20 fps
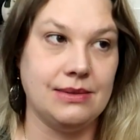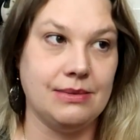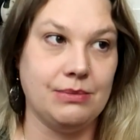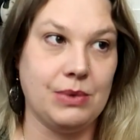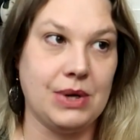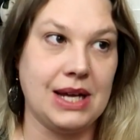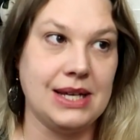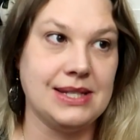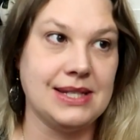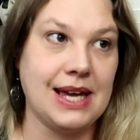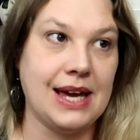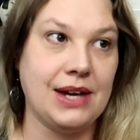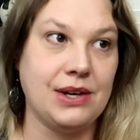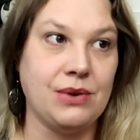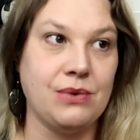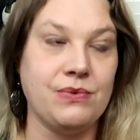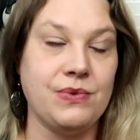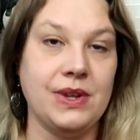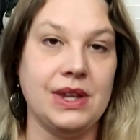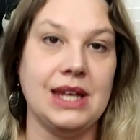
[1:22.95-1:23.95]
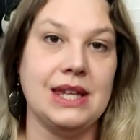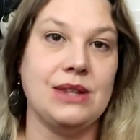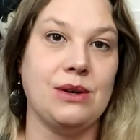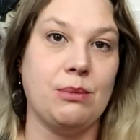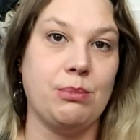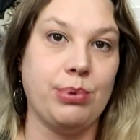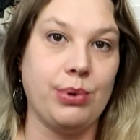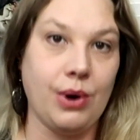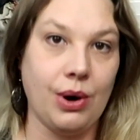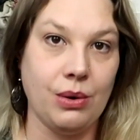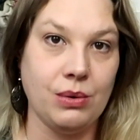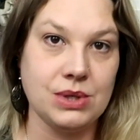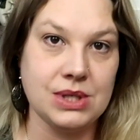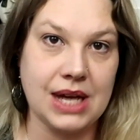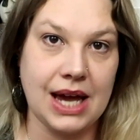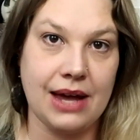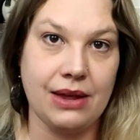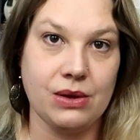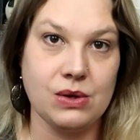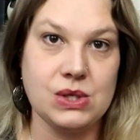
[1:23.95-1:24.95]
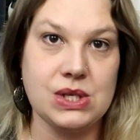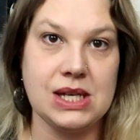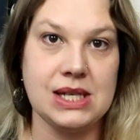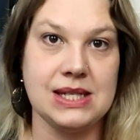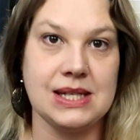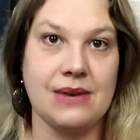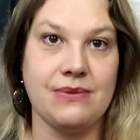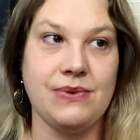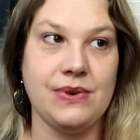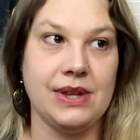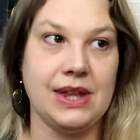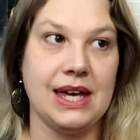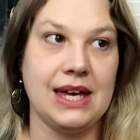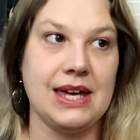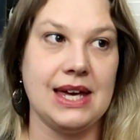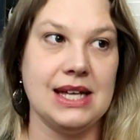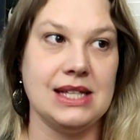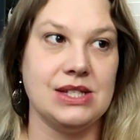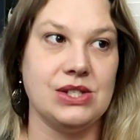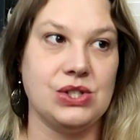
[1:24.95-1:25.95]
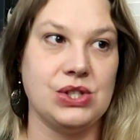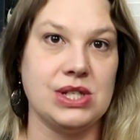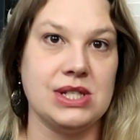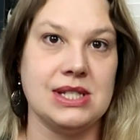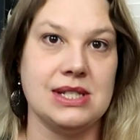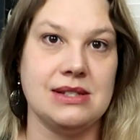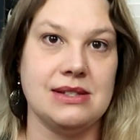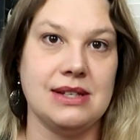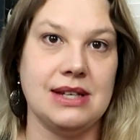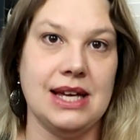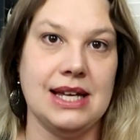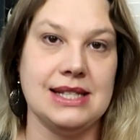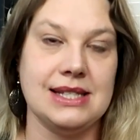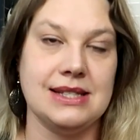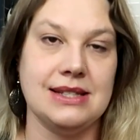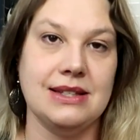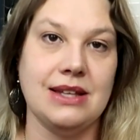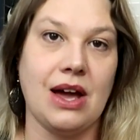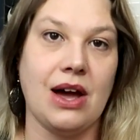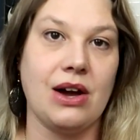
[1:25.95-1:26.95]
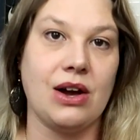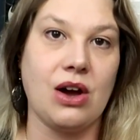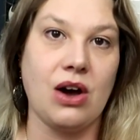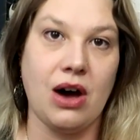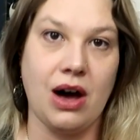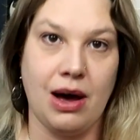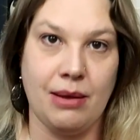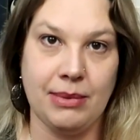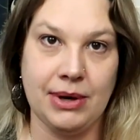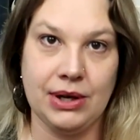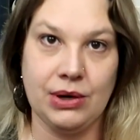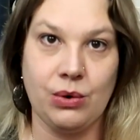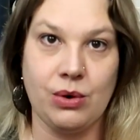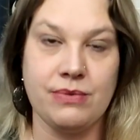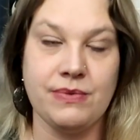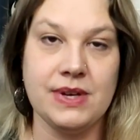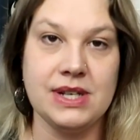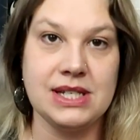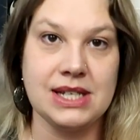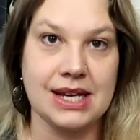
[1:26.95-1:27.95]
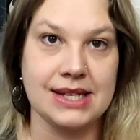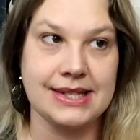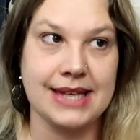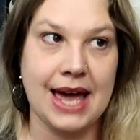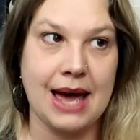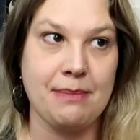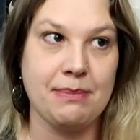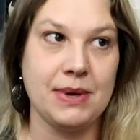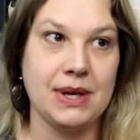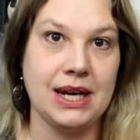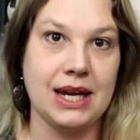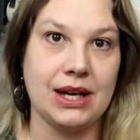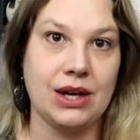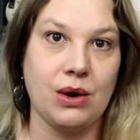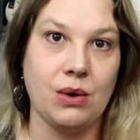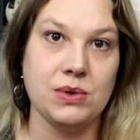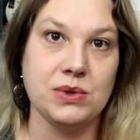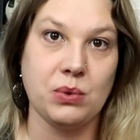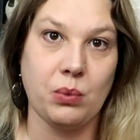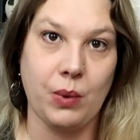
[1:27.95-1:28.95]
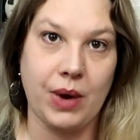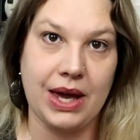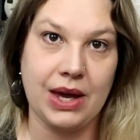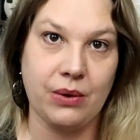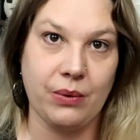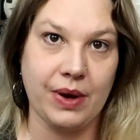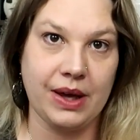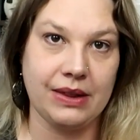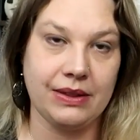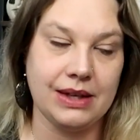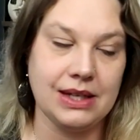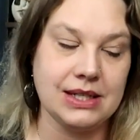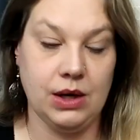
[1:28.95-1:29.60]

when I say I don't feel like they're prone to allergies, I feel like it's not common, or if it does happen, it goes away quickly.